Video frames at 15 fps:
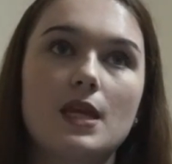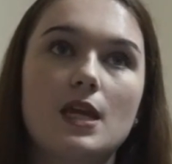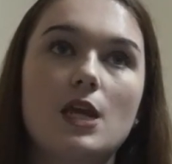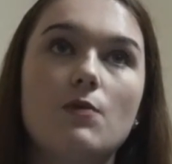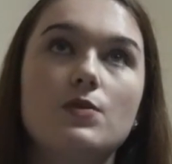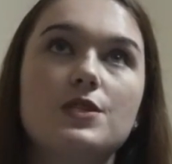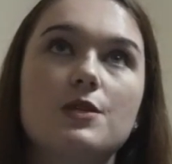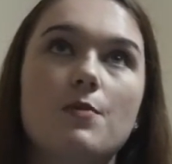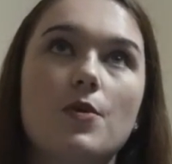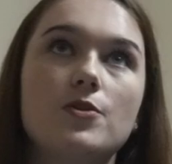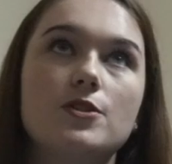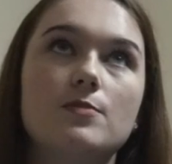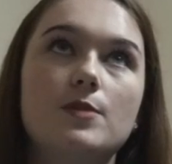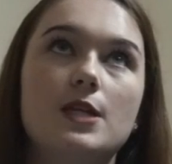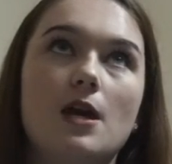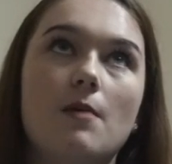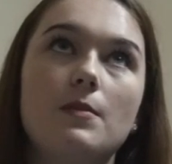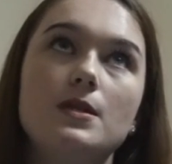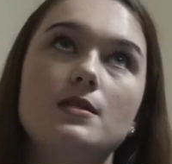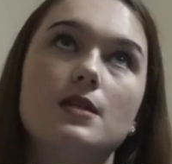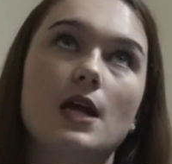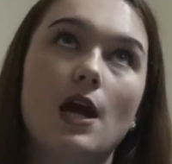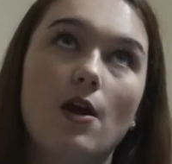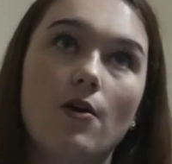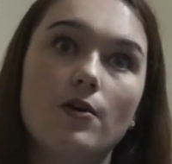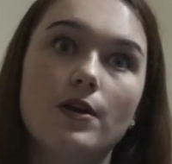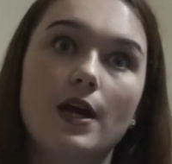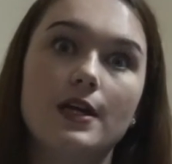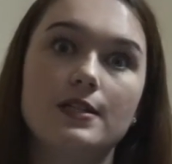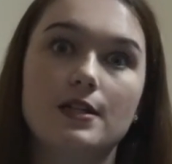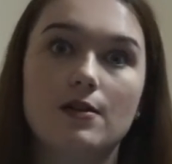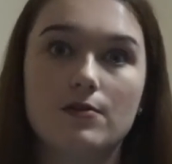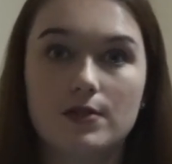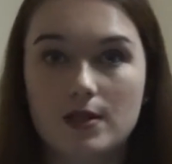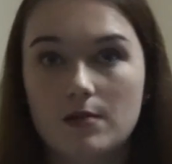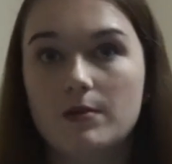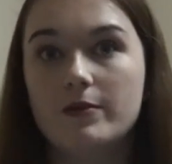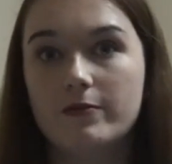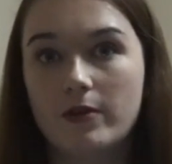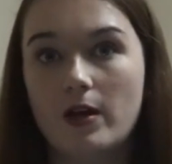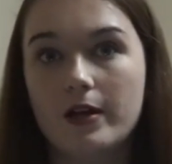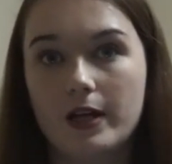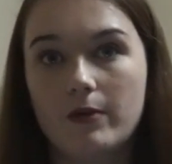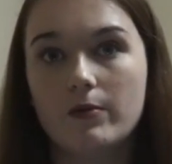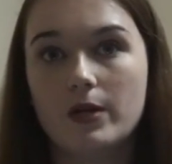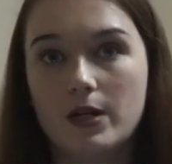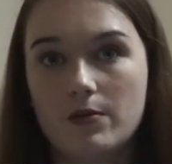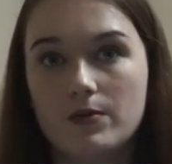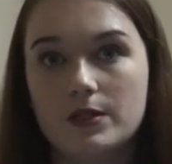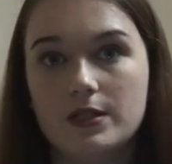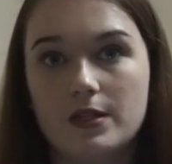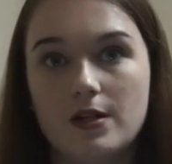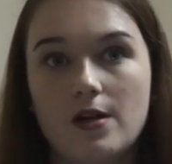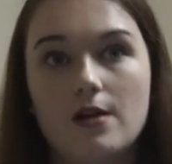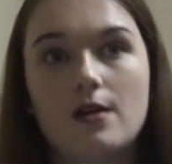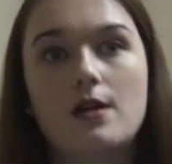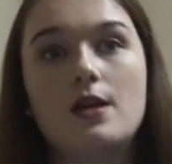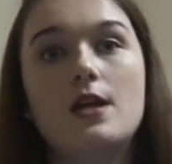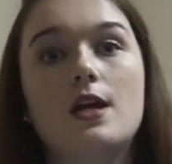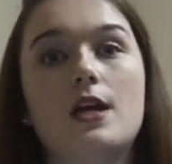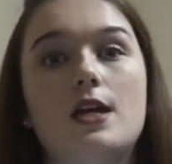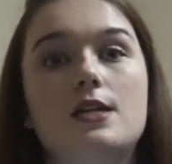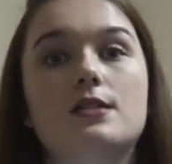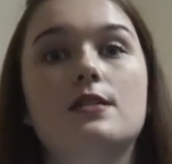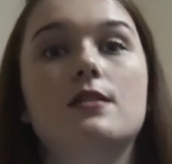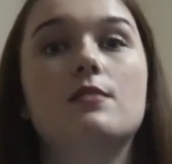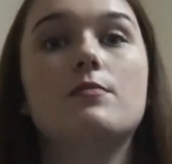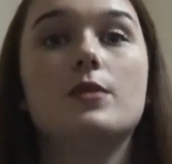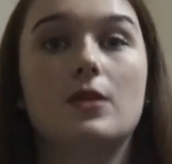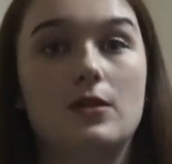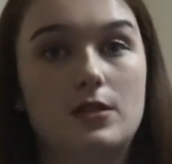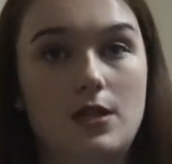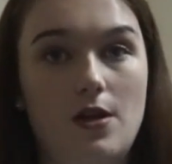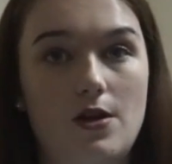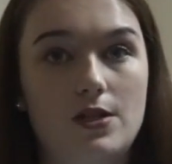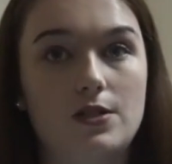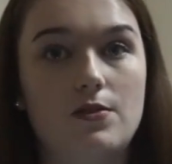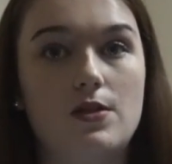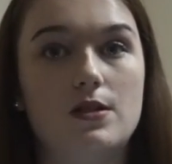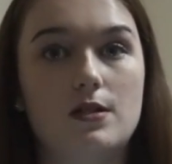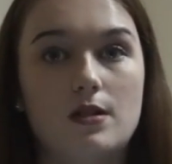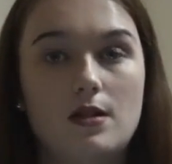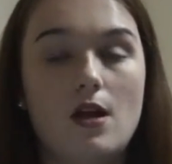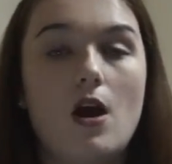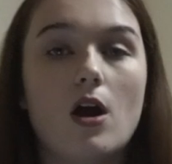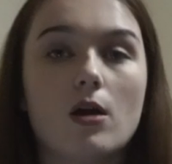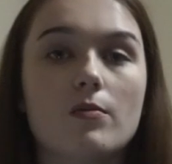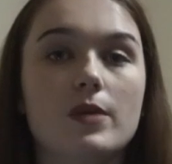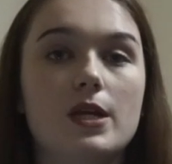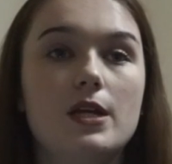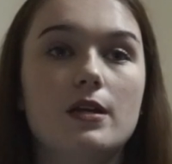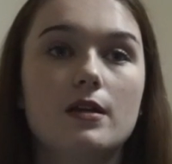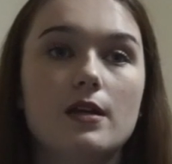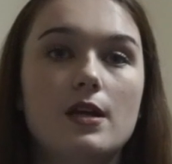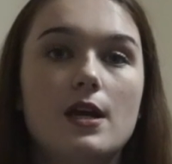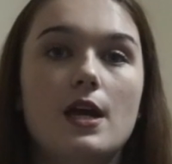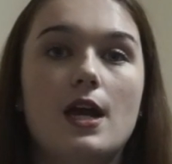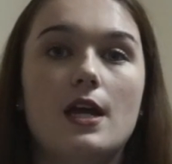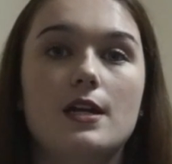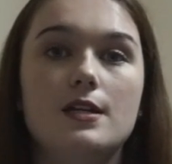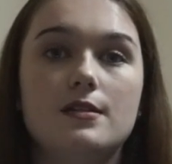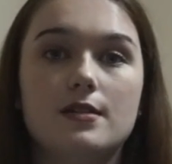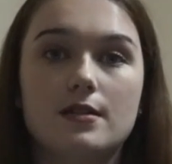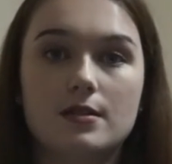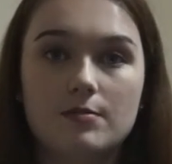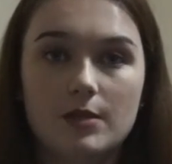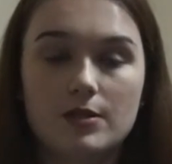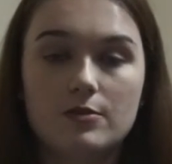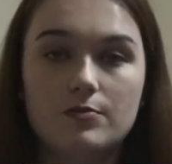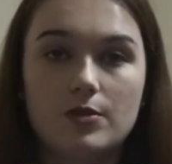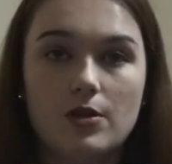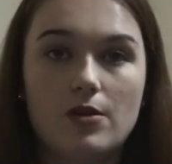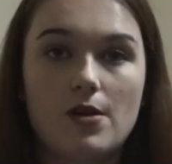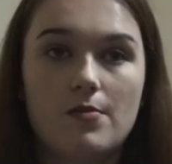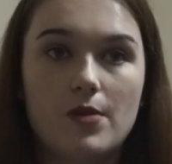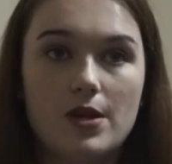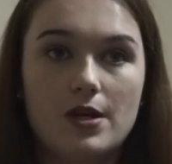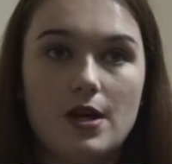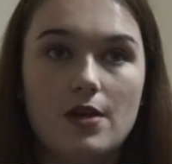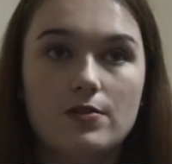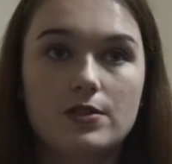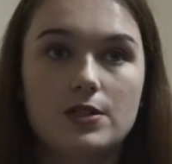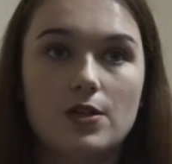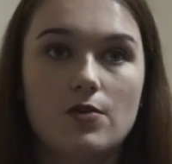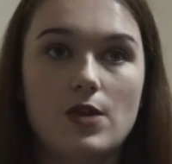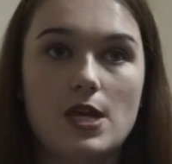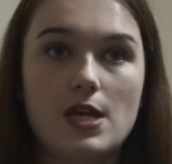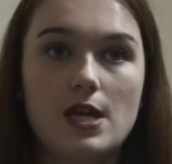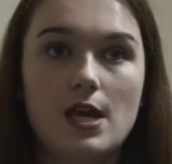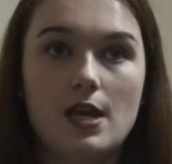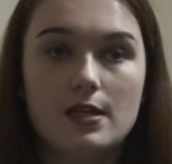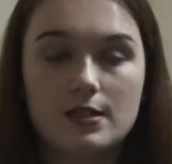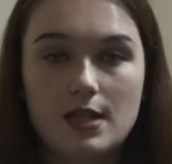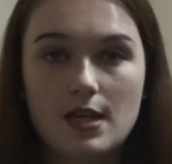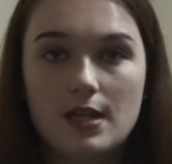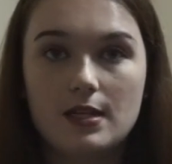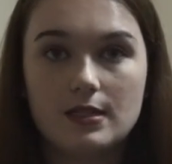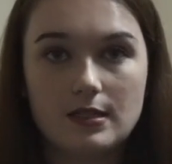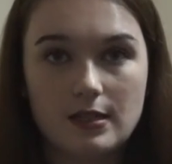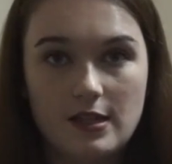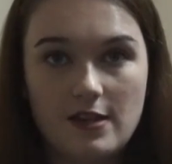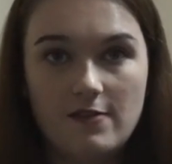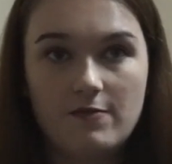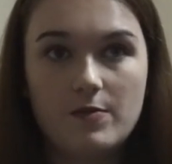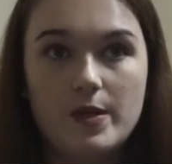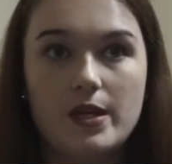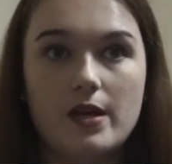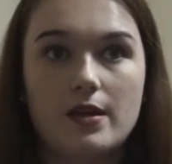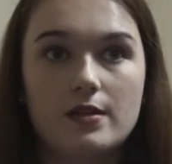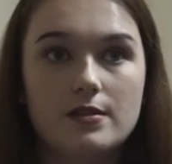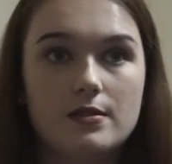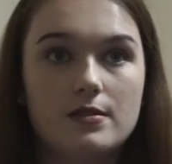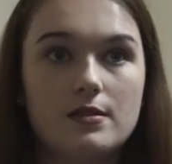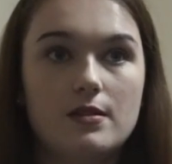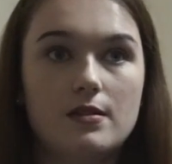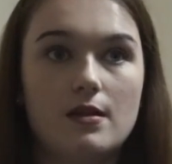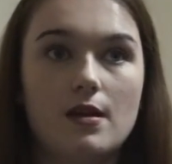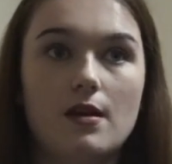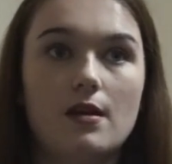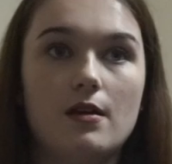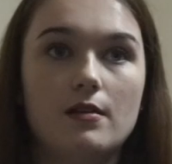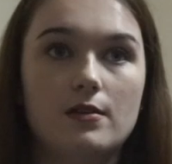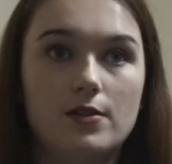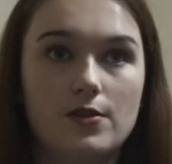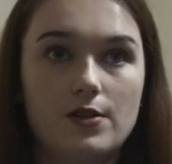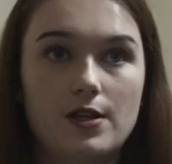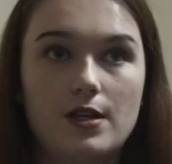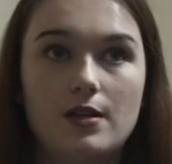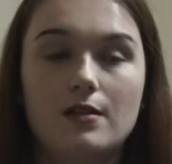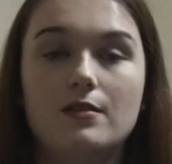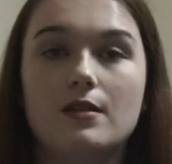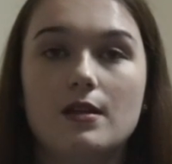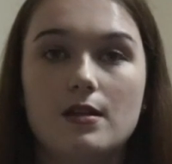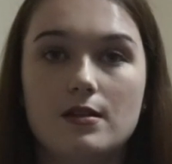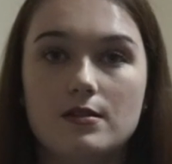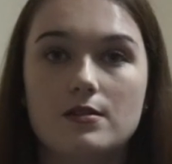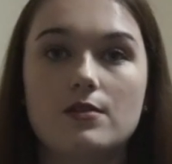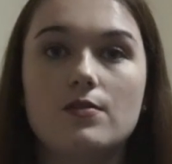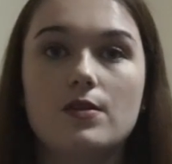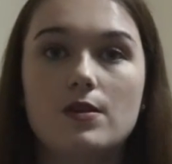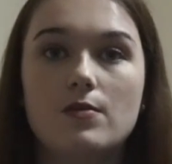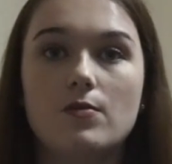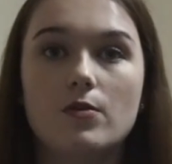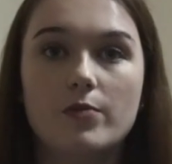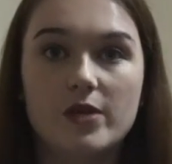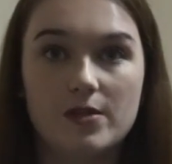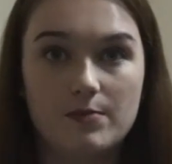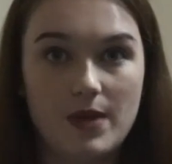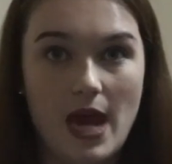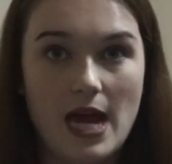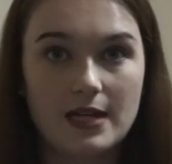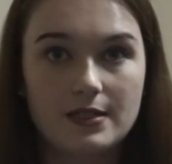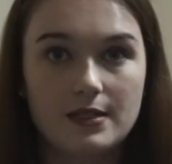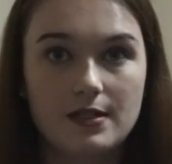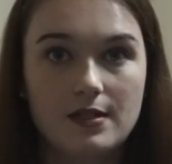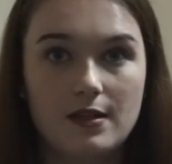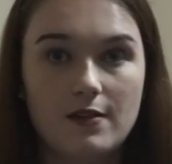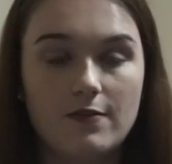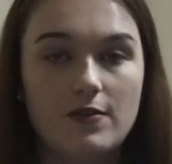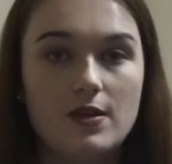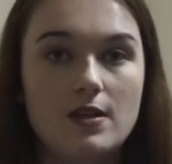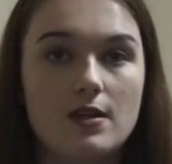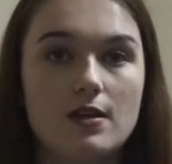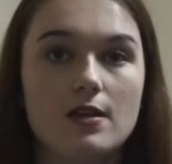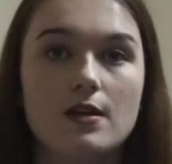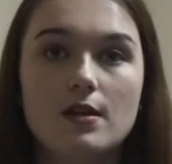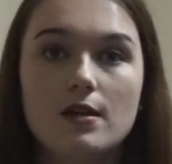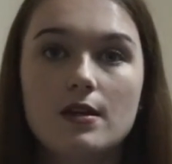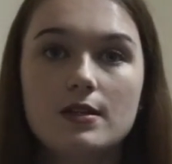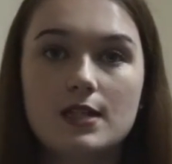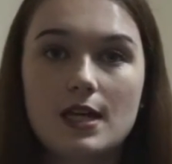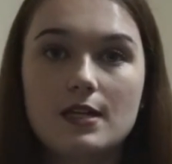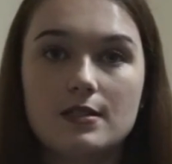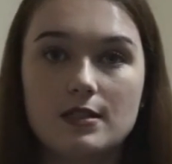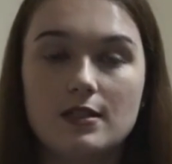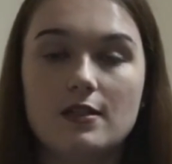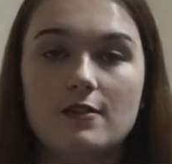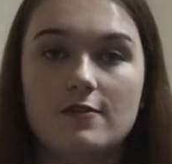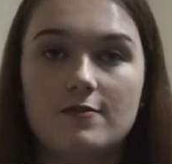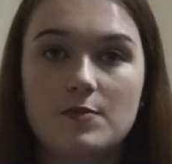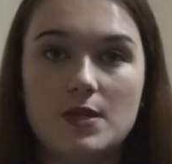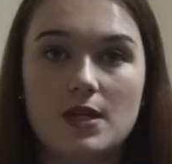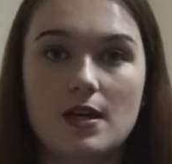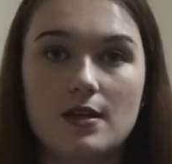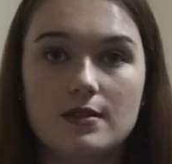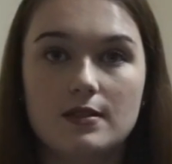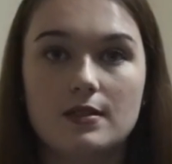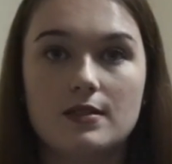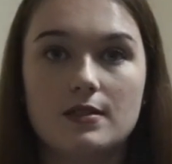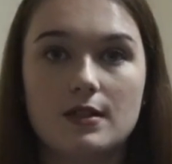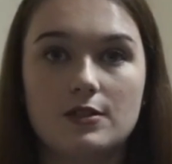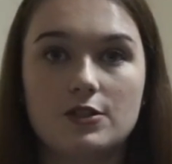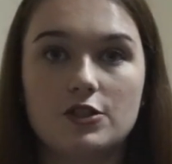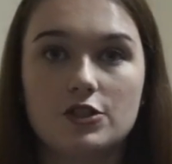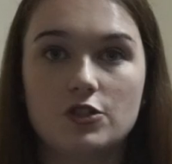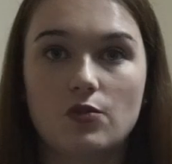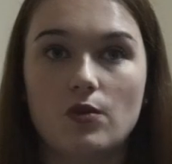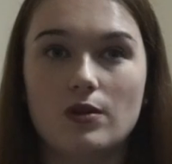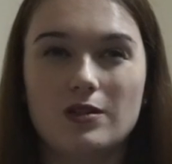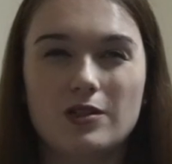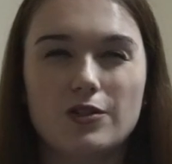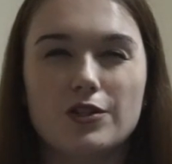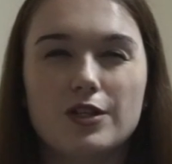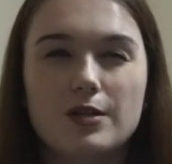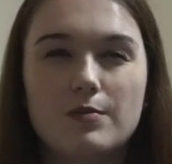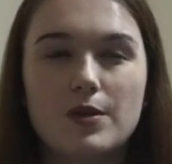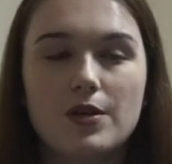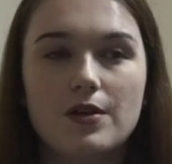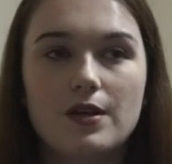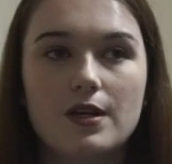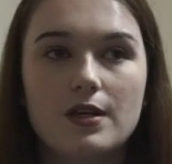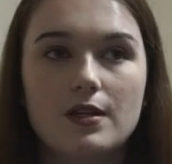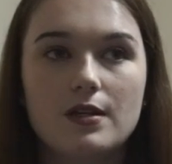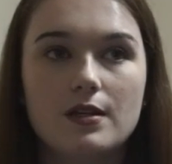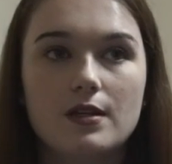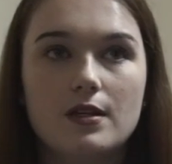He was supposed to be coming down. I said I was going to be vlogging when he was here. He's in the military, so he's in the Army, and he's in a special program right now, so he can't take his leave because the learning that he's doing will be impacted if he takes leave because it's such a short learning period.